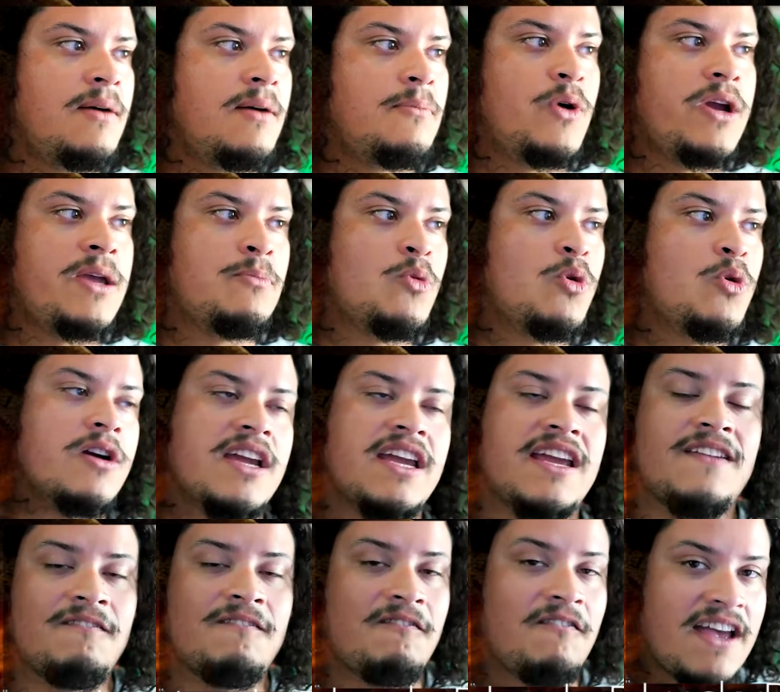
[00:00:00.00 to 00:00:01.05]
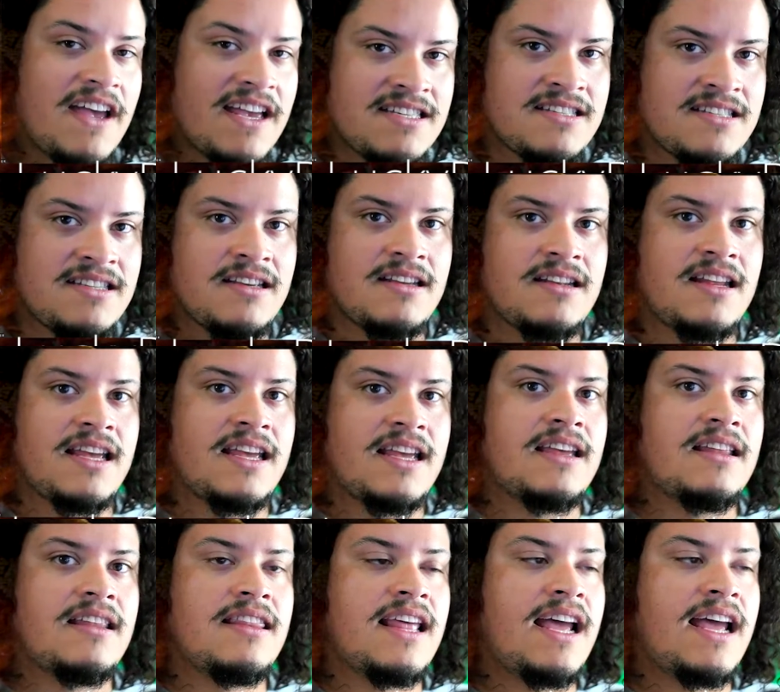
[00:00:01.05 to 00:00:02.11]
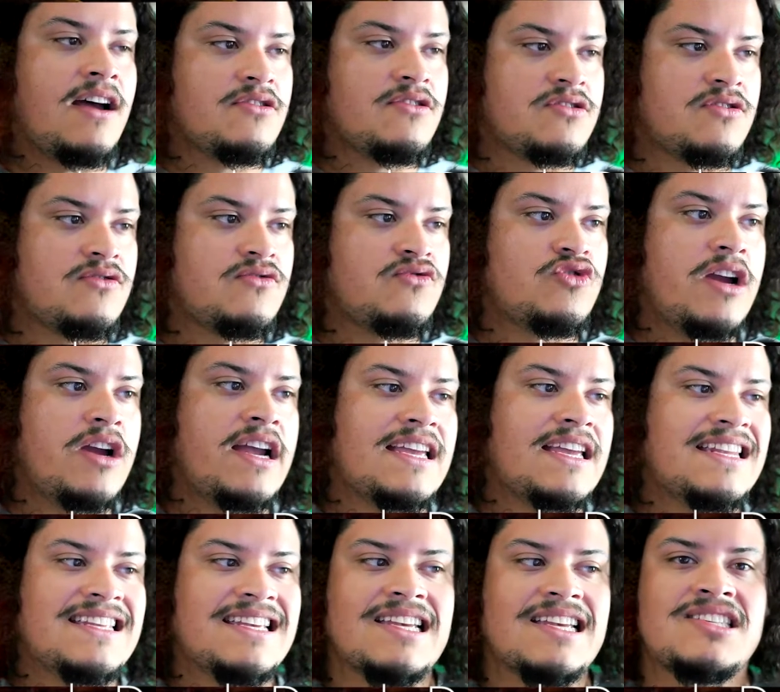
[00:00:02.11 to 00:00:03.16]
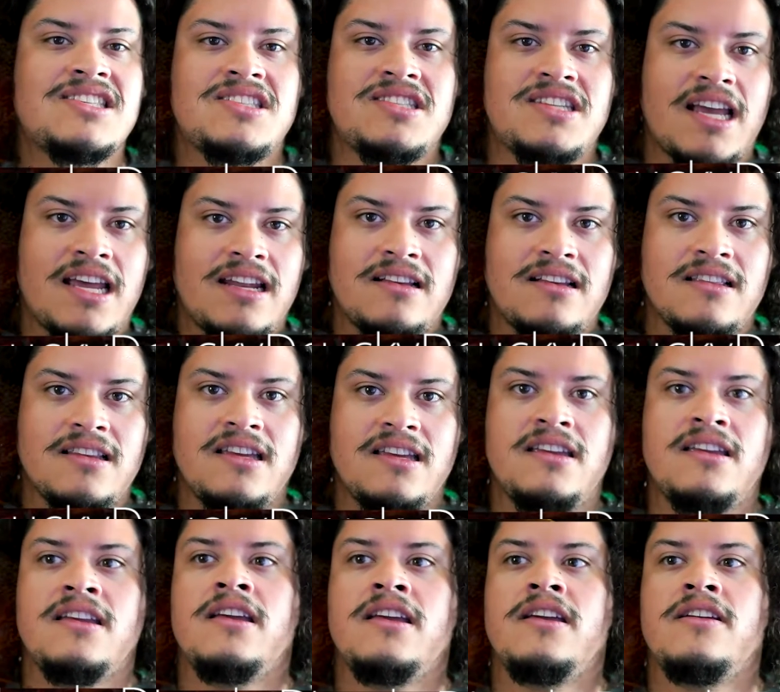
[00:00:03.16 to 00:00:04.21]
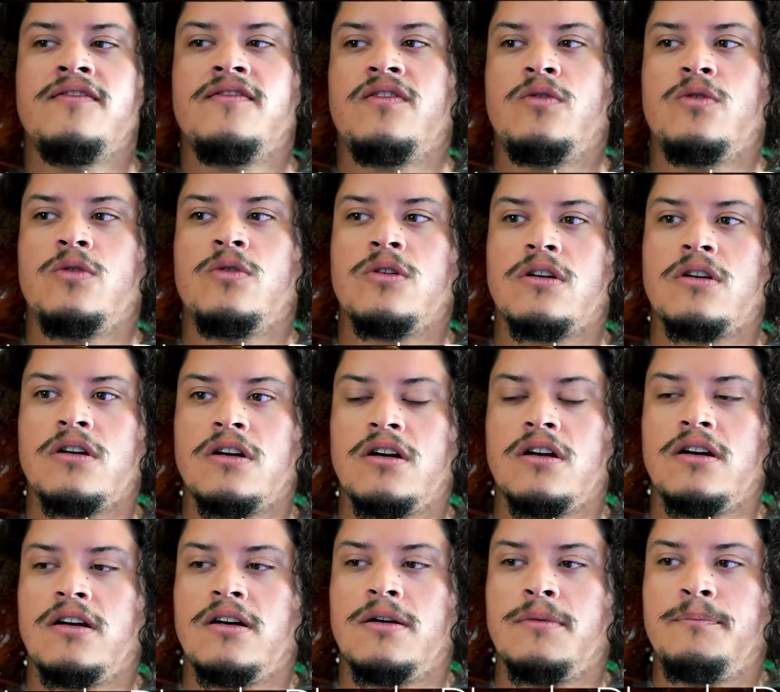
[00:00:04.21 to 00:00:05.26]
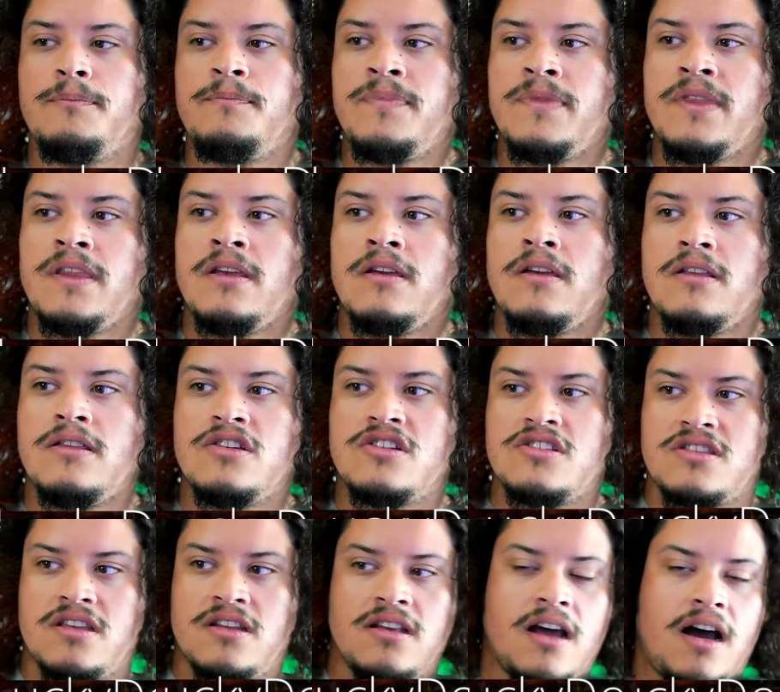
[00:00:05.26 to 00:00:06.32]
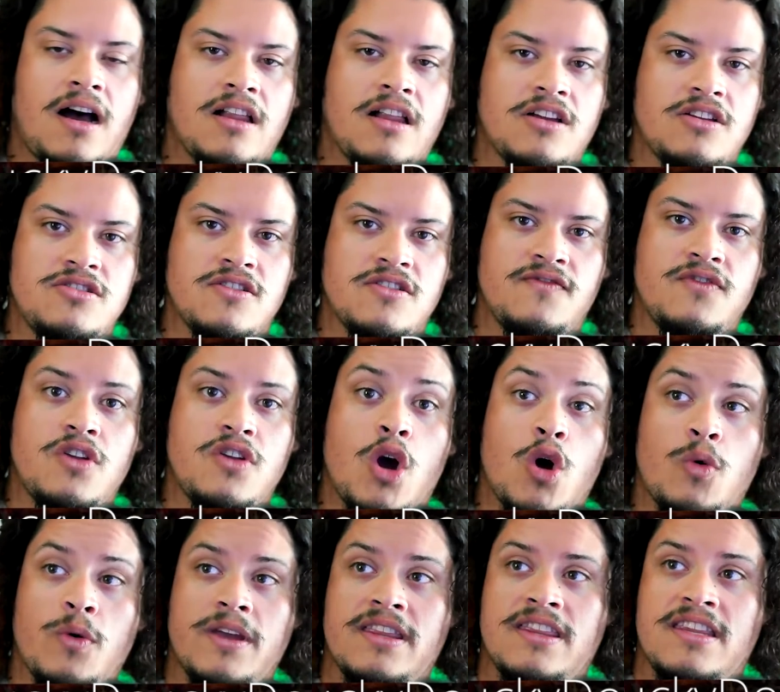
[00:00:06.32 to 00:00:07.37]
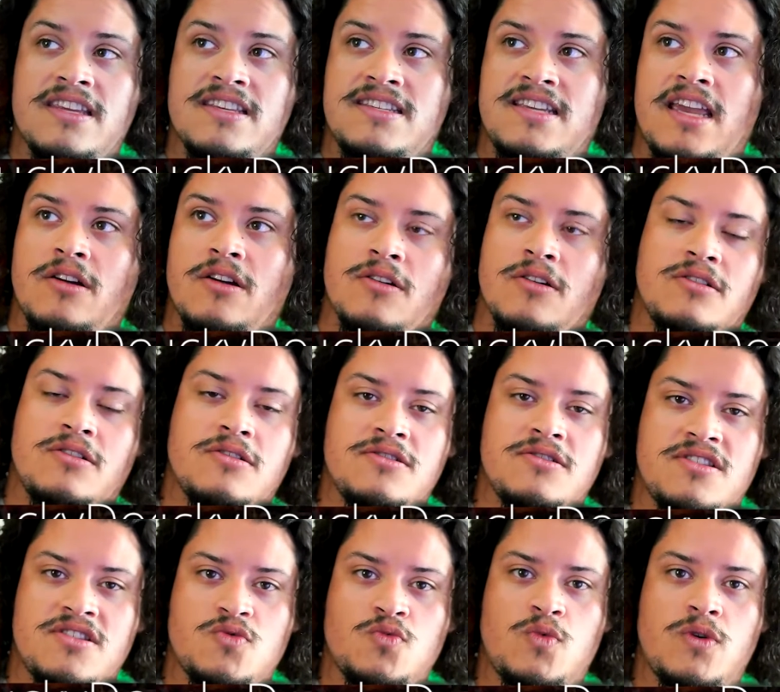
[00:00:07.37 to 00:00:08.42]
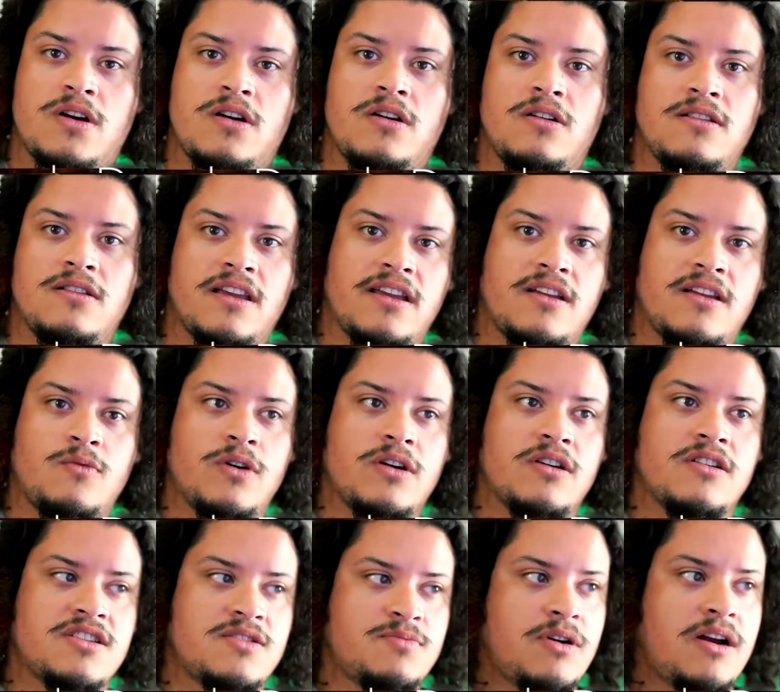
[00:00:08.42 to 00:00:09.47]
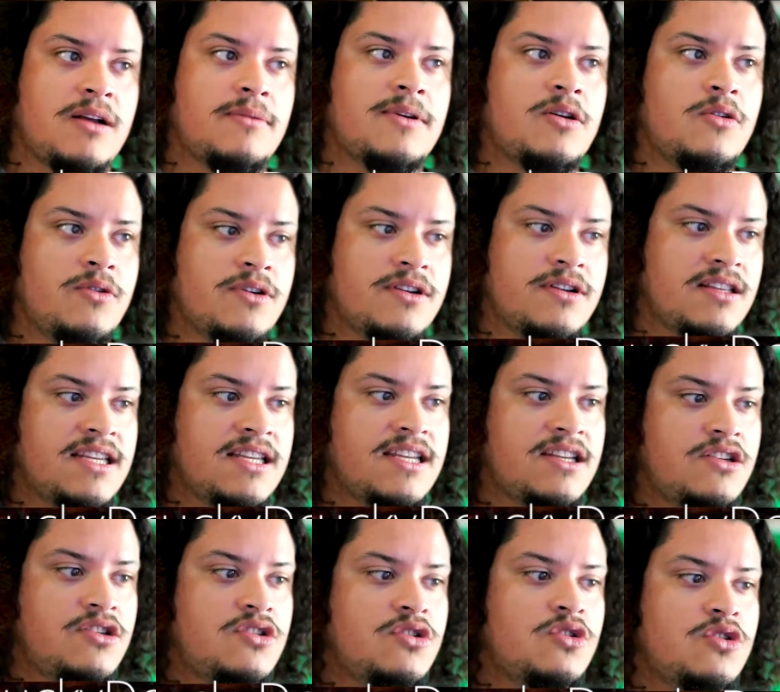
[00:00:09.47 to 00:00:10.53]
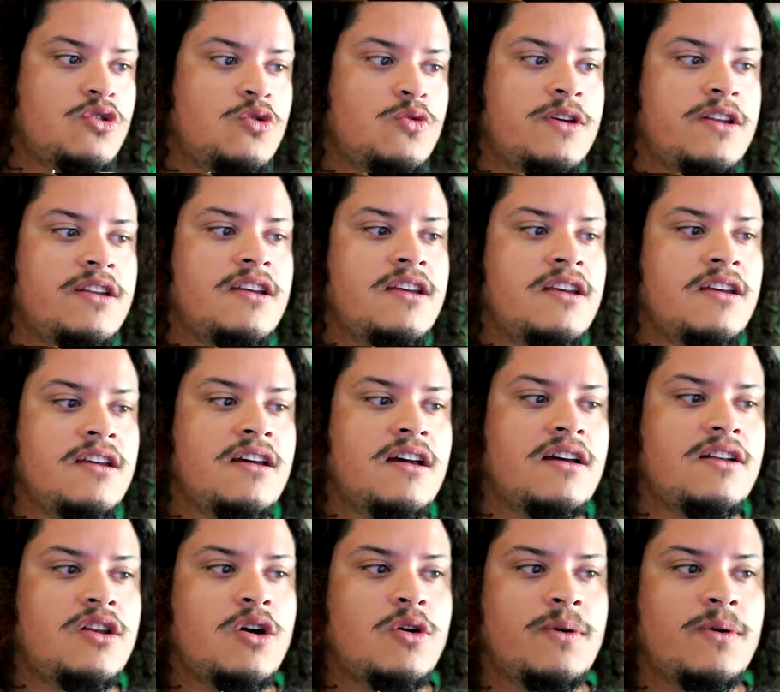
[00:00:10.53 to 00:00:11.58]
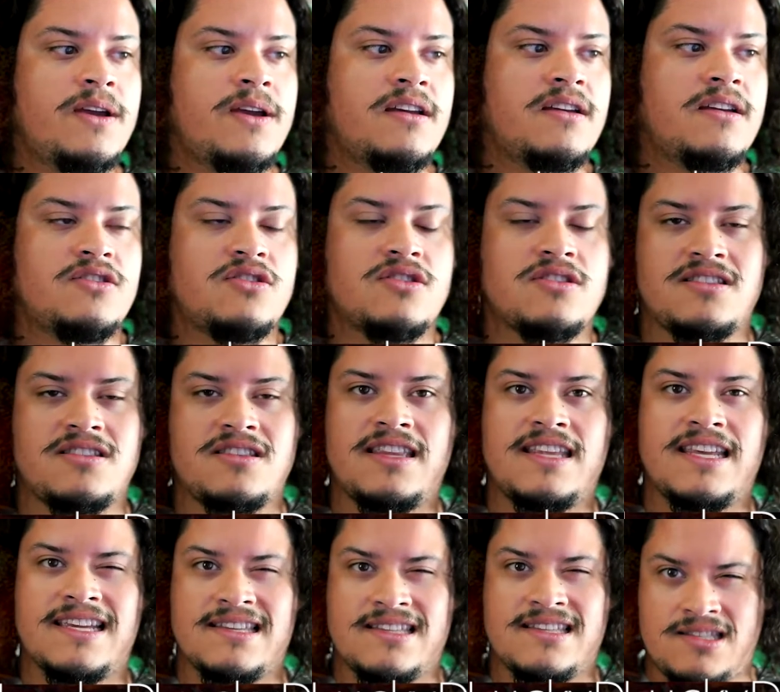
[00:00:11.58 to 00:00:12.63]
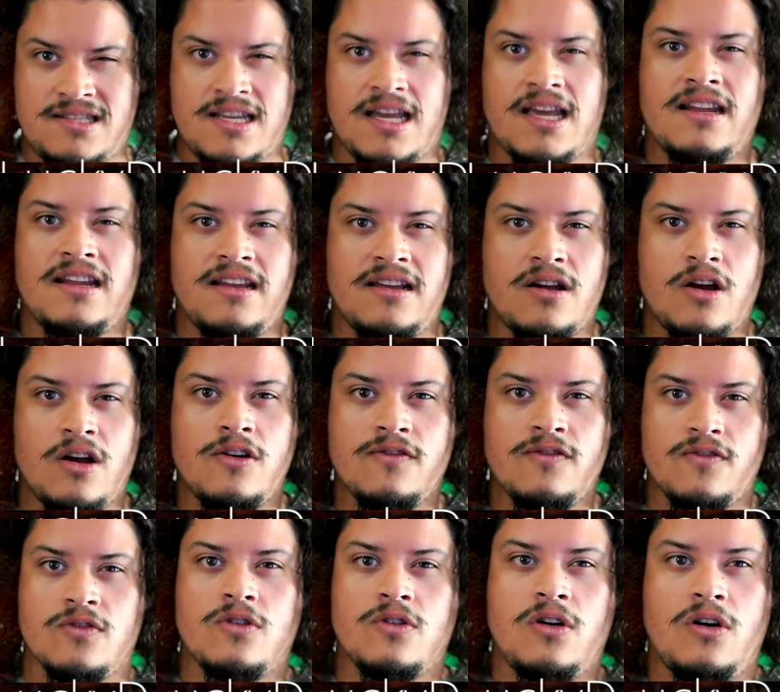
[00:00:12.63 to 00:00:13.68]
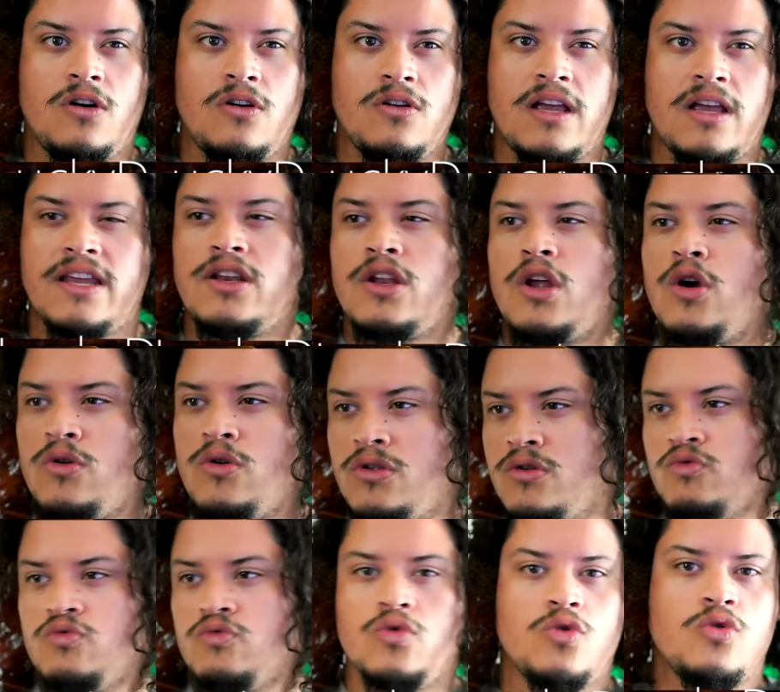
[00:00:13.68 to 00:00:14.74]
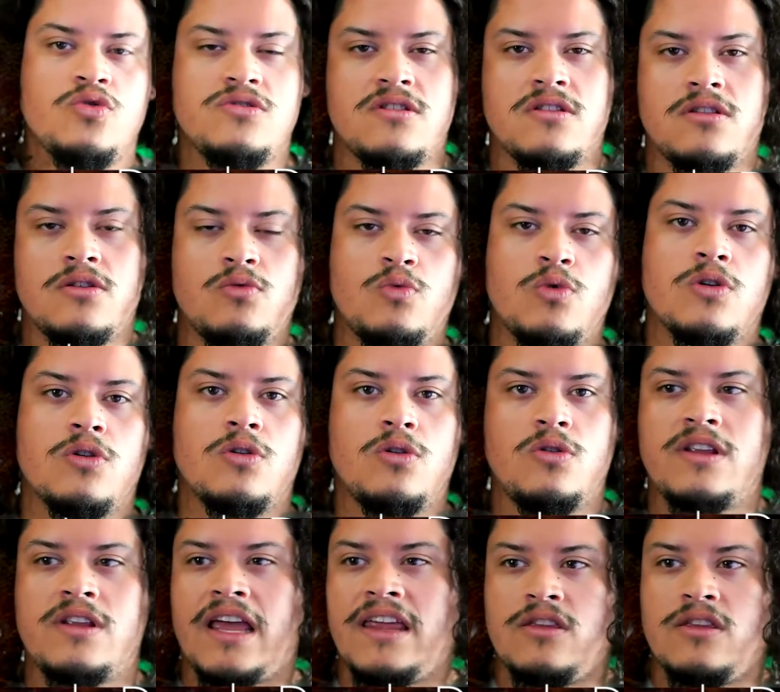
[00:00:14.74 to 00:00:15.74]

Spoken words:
way more invested in the House of Dragon aesthetically for just the knowledge of knowing these characters as well, like where it's probably going to lead to, and knowing just the aesthetic overall. I know the rules of the world.